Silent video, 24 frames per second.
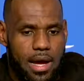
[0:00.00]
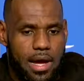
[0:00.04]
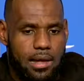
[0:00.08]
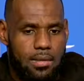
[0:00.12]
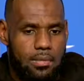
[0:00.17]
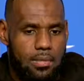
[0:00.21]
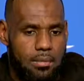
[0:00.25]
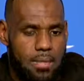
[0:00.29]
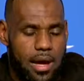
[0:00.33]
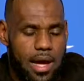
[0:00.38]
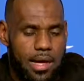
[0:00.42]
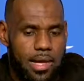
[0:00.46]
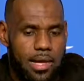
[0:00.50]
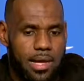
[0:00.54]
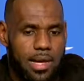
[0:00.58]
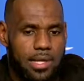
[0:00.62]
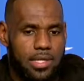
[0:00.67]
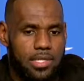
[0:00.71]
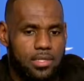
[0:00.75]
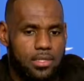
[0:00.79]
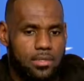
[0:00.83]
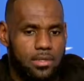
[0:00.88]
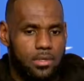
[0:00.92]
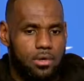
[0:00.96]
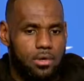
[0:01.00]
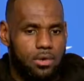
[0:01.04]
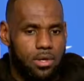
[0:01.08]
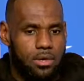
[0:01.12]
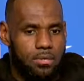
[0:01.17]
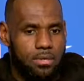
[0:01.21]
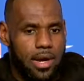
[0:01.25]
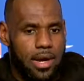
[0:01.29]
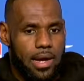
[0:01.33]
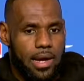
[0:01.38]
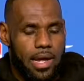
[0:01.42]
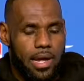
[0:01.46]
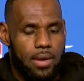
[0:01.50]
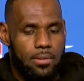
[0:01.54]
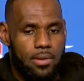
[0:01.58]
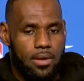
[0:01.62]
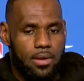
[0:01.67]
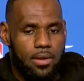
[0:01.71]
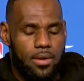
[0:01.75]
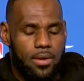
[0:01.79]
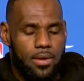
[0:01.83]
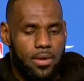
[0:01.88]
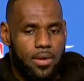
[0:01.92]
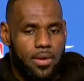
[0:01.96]
In my case, going to
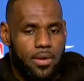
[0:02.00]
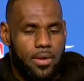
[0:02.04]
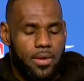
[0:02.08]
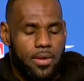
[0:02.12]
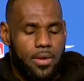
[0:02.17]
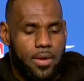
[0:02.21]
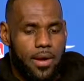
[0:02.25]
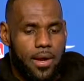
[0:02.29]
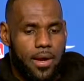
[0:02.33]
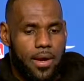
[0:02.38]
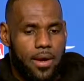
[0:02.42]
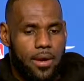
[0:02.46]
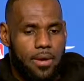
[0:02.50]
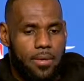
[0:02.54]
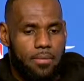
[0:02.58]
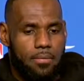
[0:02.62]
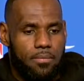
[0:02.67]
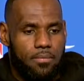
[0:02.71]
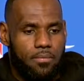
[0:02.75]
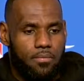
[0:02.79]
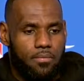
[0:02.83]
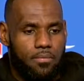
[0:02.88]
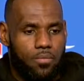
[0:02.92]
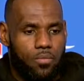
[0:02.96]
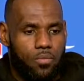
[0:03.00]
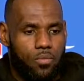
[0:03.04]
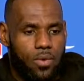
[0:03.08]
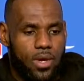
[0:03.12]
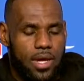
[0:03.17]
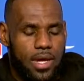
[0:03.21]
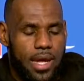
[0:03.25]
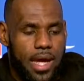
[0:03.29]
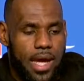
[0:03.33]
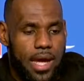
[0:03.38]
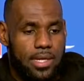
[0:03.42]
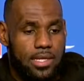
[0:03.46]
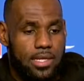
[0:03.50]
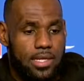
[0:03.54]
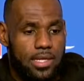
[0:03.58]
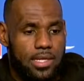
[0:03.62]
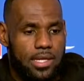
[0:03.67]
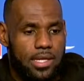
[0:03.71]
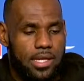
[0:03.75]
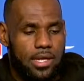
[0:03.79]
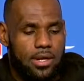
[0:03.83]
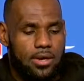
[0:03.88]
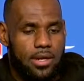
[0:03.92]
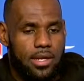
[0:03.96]
Miami, we had to
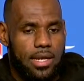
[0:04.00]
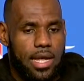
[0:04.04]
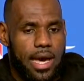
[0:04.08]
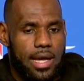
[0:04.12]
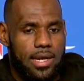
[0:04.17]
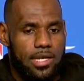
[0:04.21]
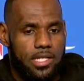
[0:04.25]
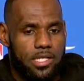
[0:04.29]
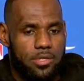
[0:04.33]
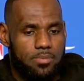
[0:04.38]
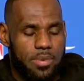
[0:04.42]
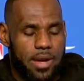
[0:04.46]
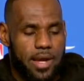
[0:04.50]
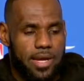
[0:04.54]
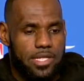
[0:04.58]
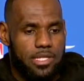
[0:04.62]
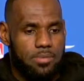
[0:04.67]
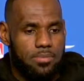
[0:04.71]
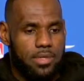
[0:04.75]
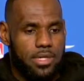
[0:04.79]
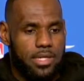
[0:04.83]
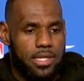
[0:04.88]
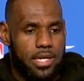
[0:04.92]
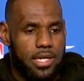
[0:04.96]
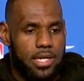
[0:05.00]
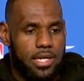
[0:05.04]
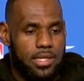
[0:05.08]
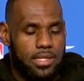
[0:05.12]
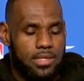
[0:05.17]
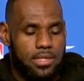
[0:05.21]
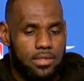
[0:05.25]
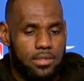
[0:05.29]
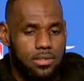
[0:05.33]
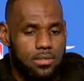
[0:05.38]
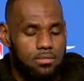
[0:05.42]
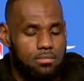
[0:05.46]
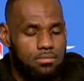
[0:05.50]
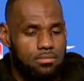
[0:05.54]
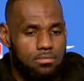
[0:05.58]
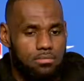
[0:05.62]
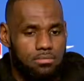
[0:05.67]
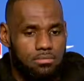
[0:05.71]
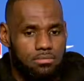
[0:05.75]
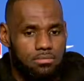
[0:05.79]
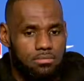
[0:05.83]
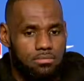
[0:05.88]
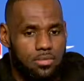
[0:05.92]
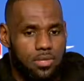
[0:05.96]
clear a lot of space because
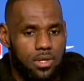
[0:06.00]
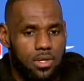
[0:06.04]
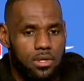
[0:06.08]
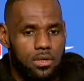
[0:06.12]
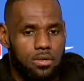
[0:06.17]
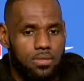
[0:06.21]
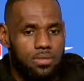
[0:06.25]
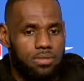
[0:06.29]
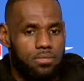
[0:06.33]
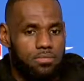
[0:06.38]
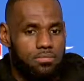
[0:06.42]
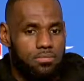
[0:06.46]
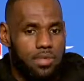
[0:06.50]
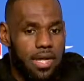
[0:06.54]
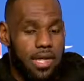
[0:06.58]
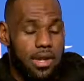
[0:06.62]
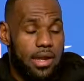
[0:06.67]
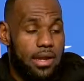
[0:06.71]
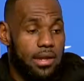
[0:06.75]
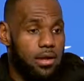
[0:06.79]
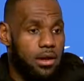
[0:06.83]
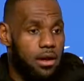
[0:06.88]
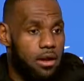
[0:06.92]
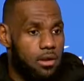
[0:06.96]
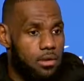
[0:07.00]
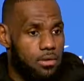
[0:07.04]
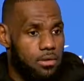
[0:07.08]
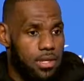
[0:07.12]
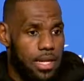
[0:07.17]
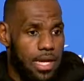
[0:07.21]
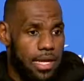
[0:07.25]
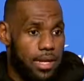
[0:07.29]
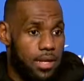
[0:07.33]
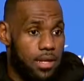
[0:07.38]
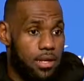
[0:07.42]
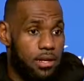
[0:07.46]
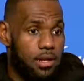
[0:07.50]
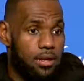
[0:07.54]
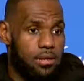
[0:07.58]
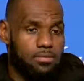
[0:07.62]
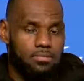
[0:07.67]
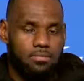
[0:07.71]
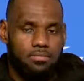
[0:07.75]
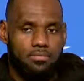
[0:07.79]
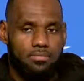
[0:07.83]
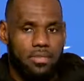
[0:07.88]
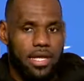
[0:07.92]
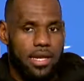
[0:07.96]
they
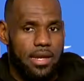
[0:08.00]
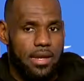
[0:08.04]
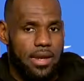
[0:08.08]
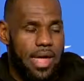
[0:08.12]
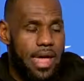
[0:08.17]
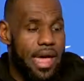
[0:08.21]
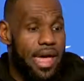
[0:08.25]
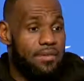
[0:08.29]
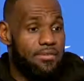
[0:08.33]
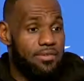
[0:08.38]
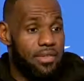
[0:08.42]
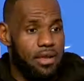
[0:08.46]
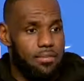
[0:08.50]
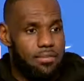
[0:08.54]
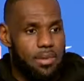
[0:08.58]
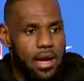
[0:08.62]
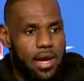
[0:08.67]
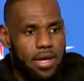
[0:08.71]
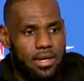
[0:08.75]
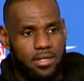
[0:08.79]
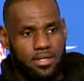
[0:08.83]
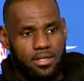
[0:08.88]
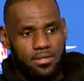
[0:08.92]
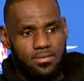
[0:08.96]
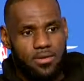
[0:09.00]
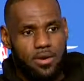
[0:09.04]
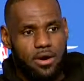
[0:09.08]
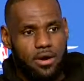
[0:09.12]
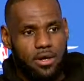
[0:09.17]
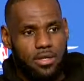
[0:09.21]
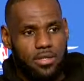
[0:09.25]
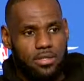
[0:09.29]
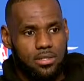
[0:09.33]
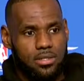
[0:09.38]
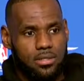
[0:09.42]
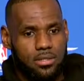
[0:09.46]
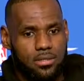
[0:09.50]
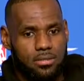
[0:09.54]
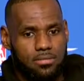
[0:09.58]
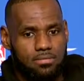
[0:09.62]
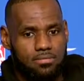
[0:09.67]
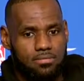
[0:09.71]
didn't have anybody as far as